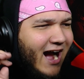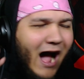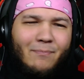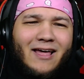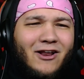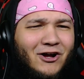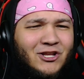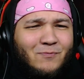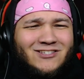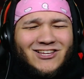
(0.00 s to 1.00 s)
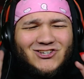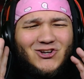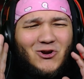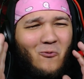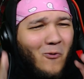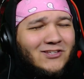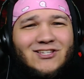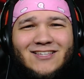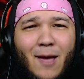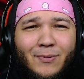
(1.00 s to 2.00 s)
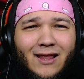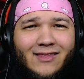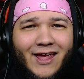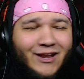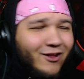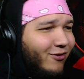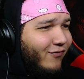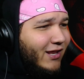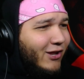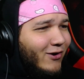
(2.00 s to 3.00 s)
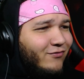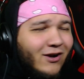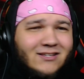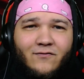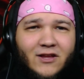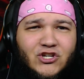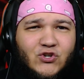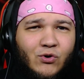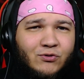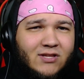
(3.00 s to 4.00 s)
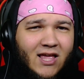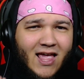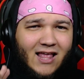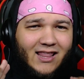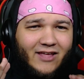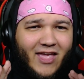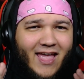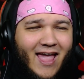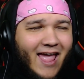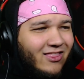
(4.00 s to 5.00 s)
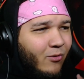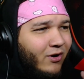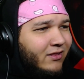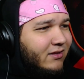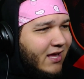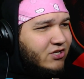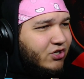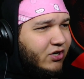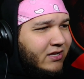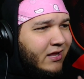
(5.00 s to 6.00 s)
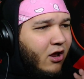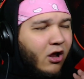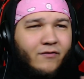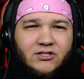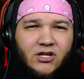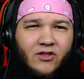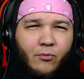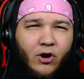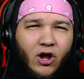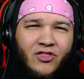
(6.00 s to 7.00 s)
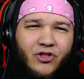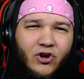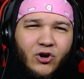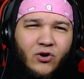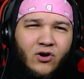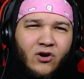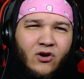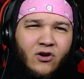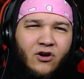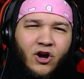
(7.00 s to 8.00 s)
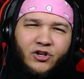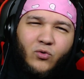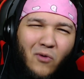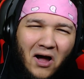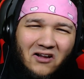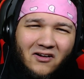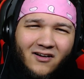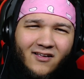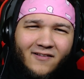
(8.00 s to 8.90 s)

I'm not 100% sure what just happened at the end of the video as far as the visuals. Like, they were in the desert and then all of a sudden they were underwater.